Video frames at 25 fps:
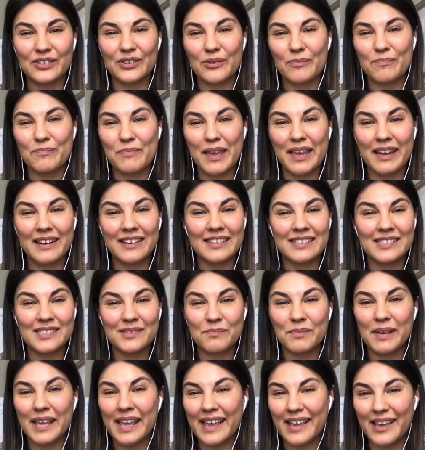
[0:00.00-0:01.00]
Your
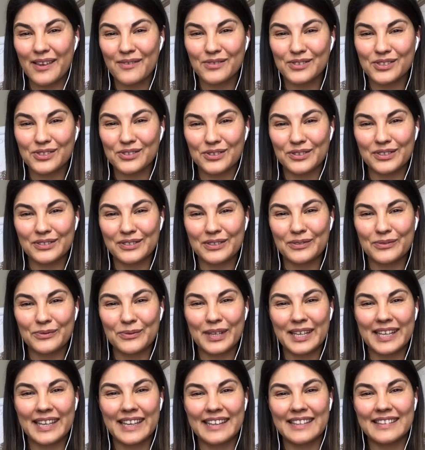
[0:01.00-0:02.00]
parents behave a certain
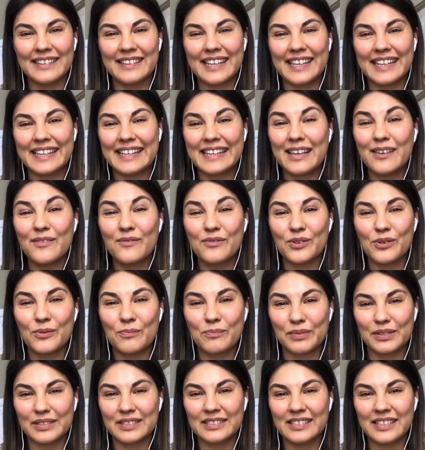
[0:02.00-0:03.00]
way and they give you
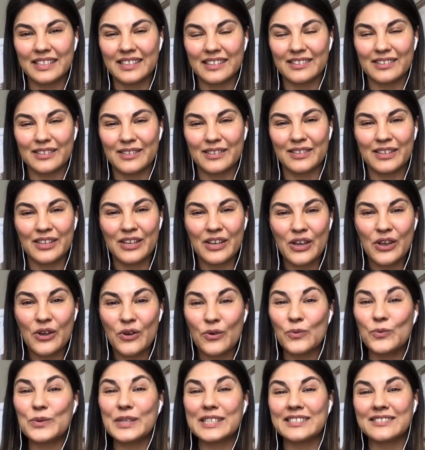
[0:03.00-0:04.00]
particular
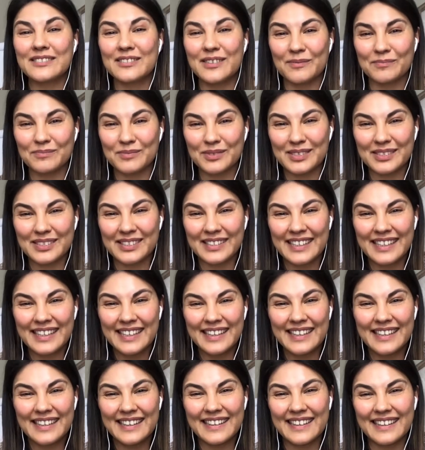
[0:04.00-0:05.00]
wisdoms
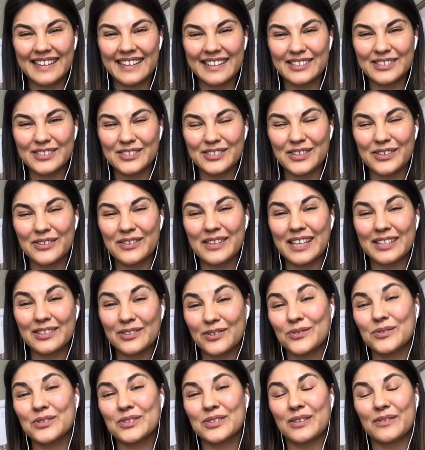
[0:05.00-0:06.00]
so
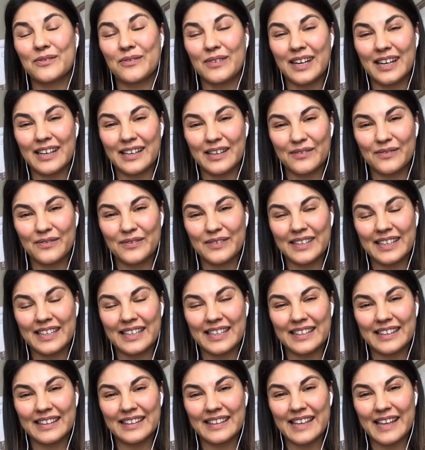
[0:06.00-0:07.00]
that you survive.
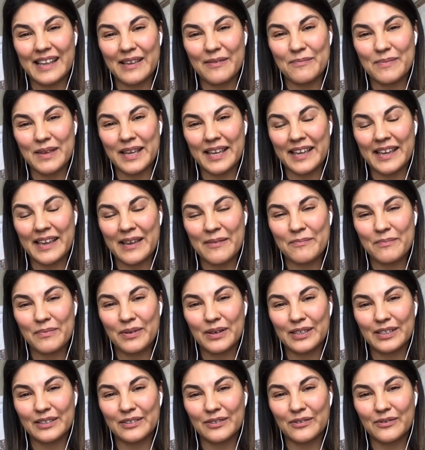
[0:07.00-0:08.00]
And they became
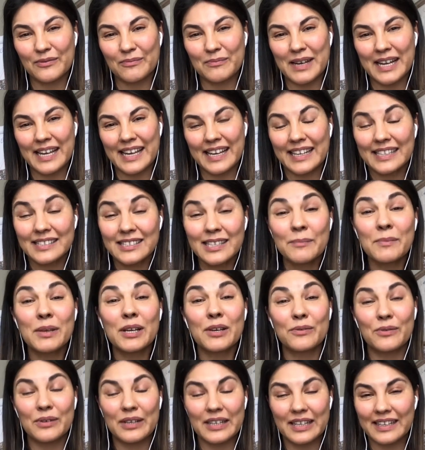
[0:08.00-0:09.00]
part of my
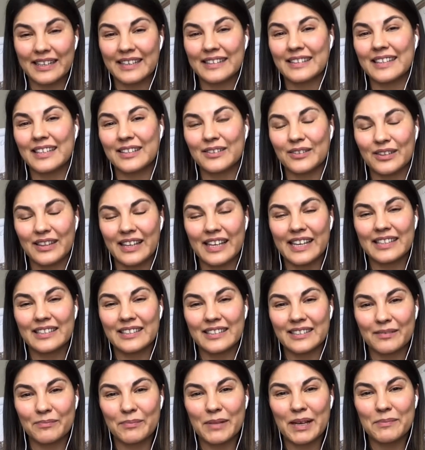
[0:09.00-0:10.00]
academic work and then
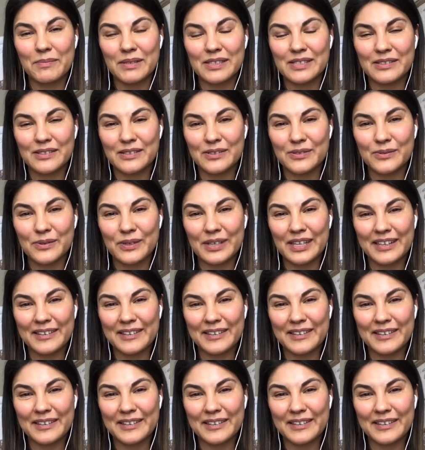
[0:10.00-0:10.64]
later in my business work.